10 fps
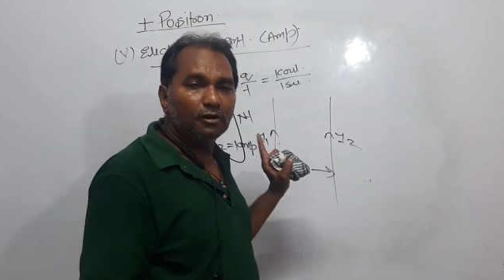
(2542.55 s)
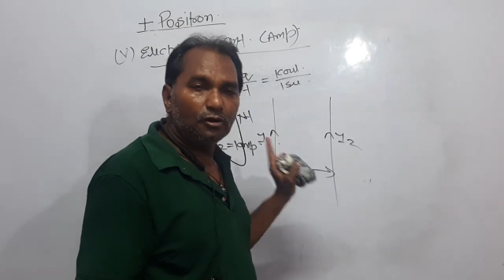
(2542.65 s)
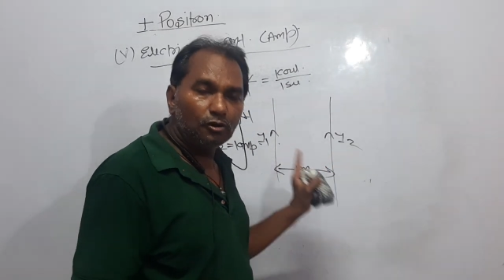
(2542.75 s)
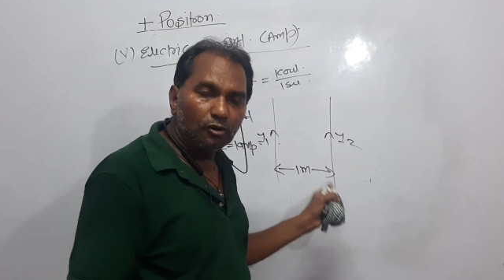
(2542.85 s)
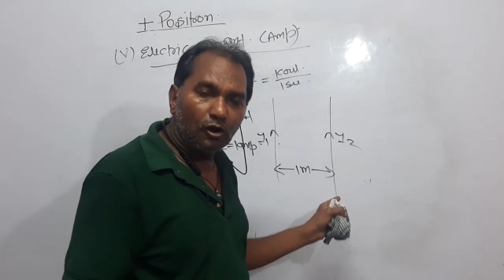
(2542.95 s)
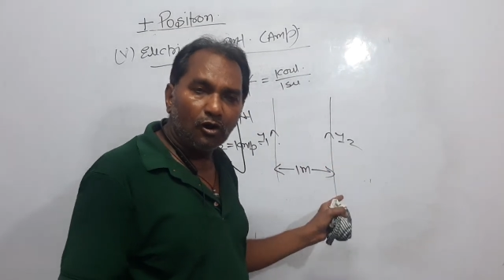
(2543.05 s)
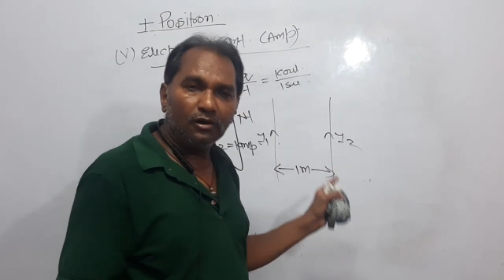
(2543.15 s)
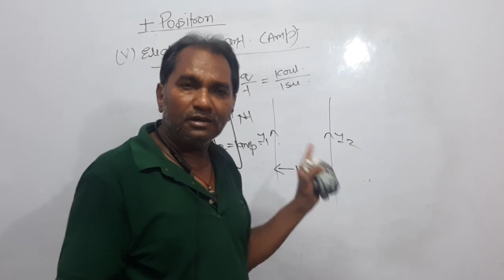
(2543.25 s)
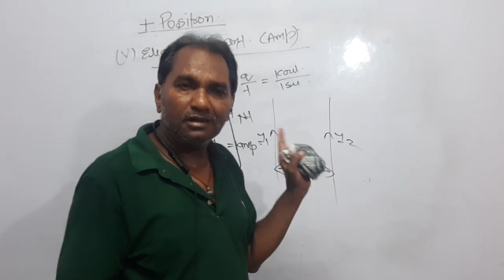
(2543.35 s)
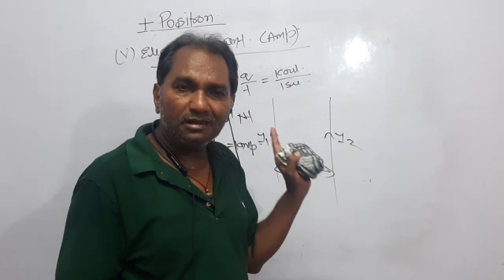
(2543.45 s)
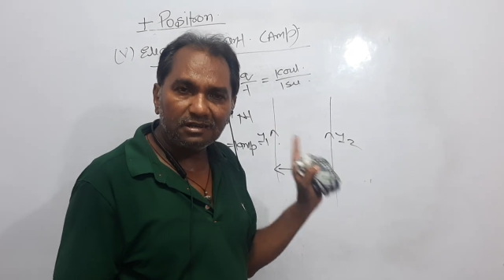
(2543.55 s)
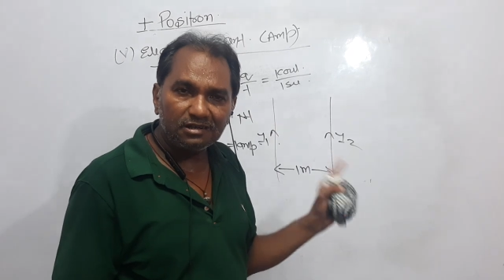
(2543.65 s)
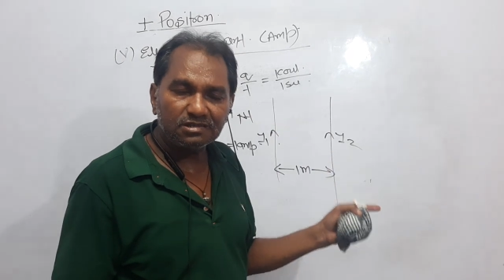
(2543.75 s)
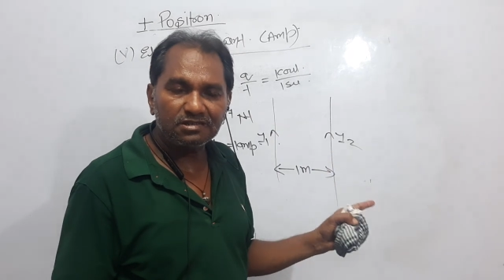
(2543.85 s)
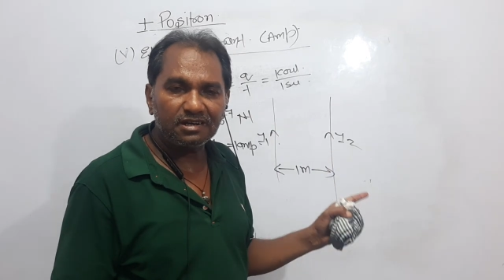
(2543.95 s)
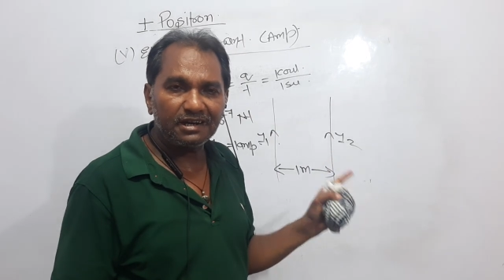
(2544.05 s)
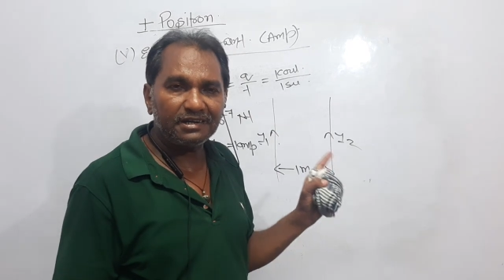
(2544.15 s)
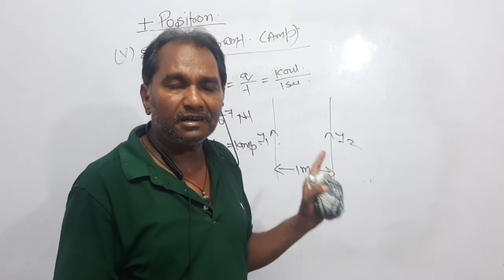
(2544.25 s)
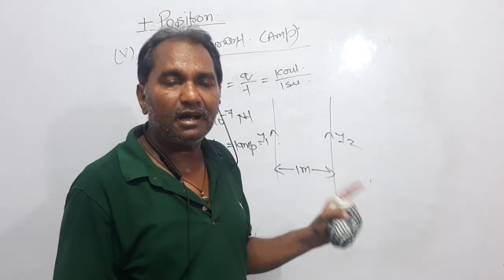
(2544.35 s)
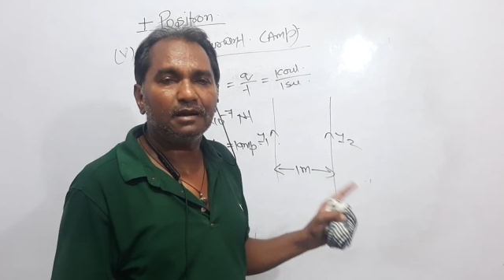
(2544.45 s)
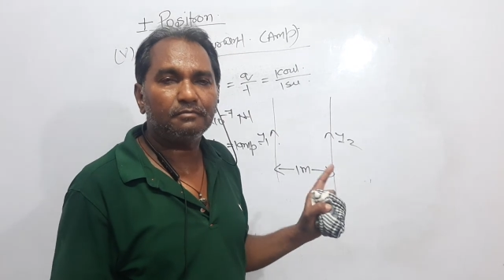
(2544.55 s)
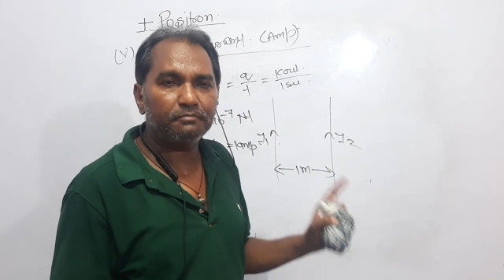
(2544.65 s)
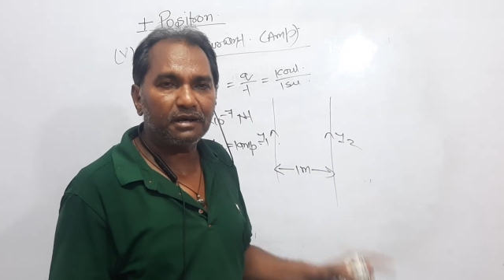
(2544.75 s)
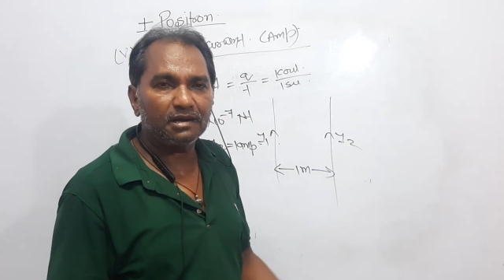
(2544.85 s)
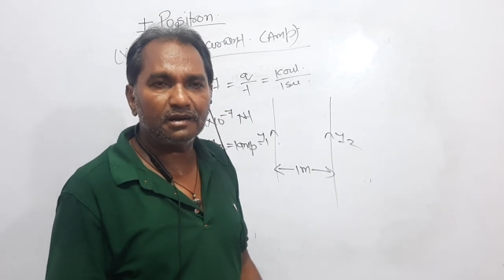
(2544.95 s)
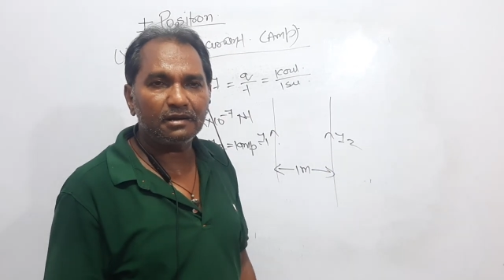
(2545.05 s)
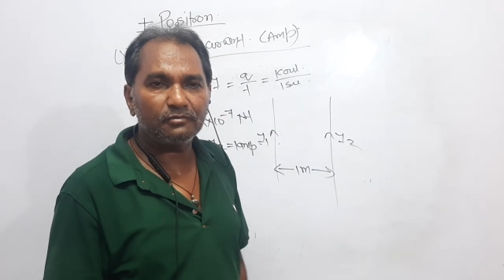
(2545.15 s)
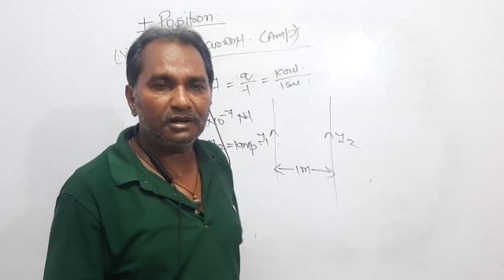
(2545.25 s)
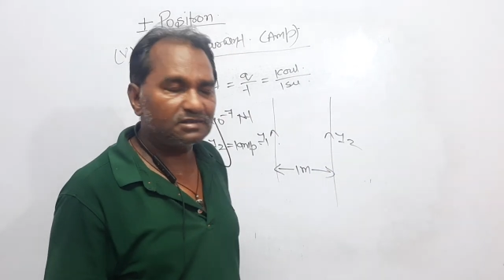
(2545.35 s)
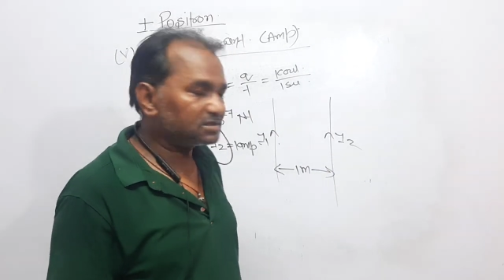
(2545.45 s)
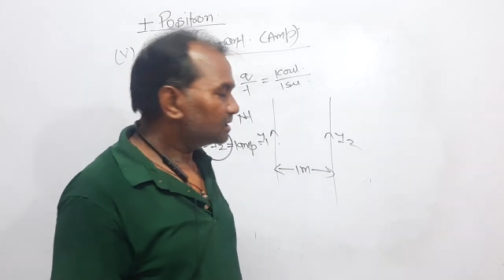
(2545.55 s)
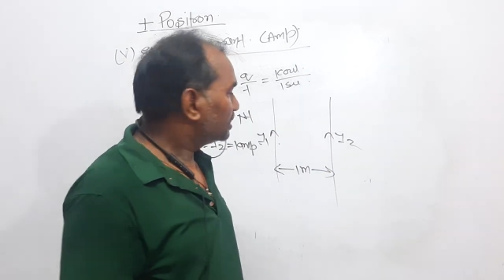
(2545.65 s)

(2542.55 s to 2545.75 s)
long, straight and parallel wires